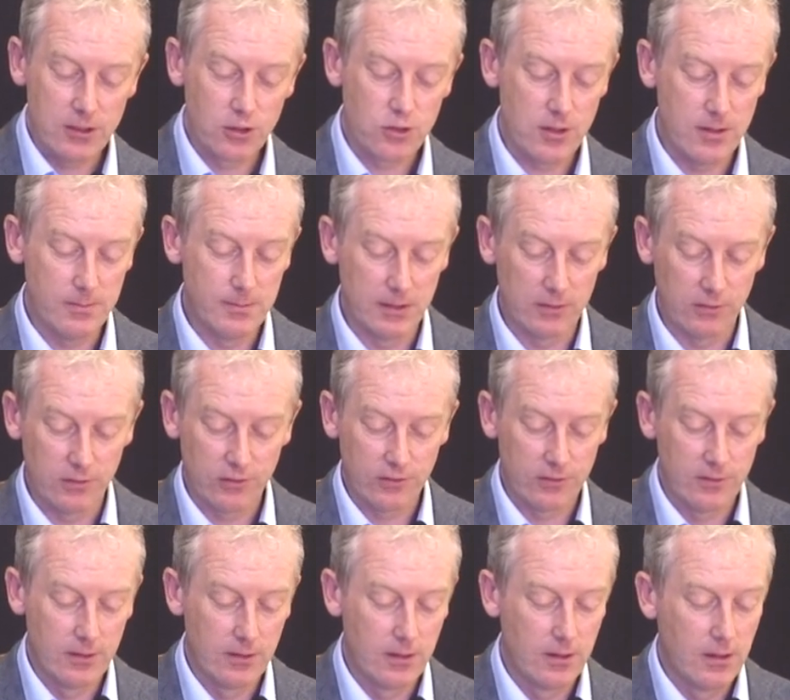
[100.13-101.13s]

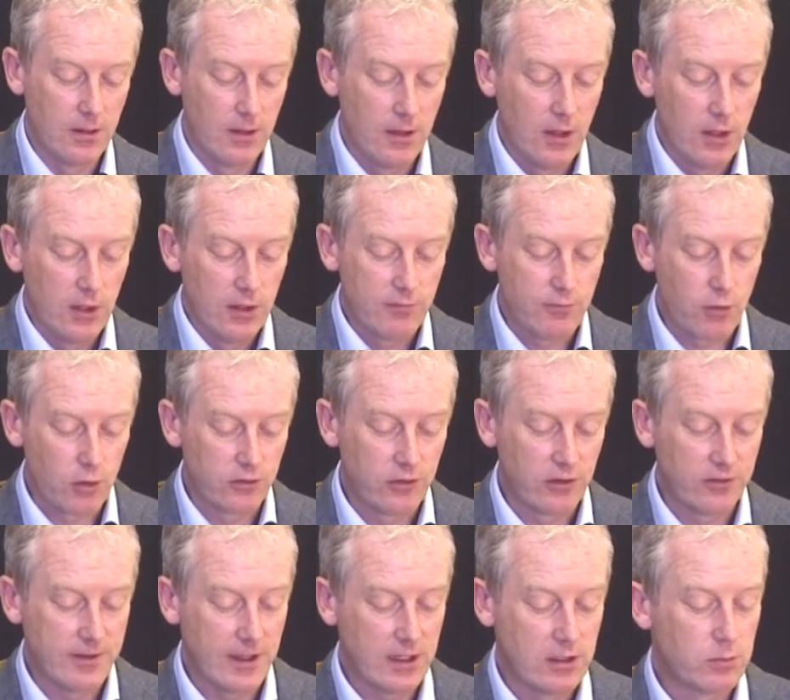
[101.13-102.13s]
agreements for
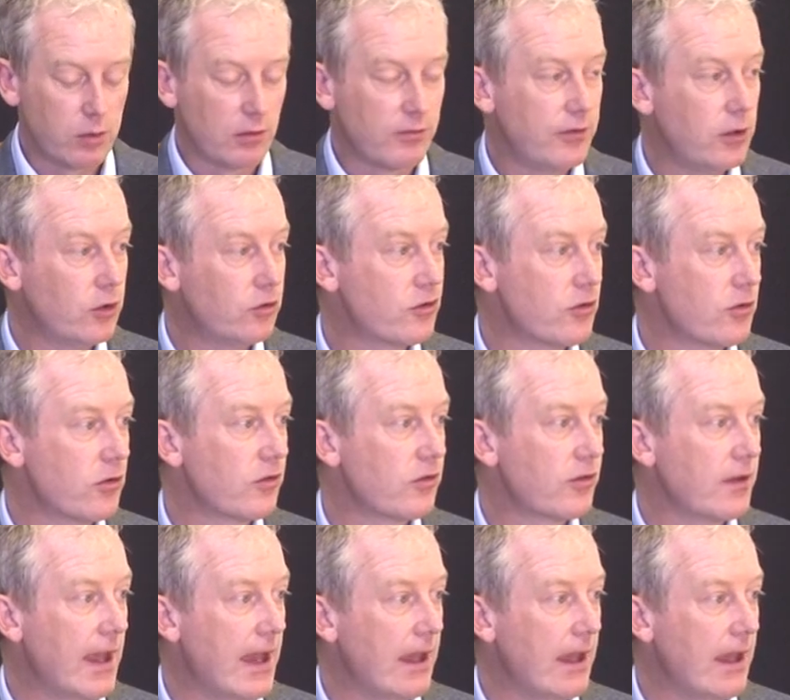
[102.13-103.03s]
sustainable futures.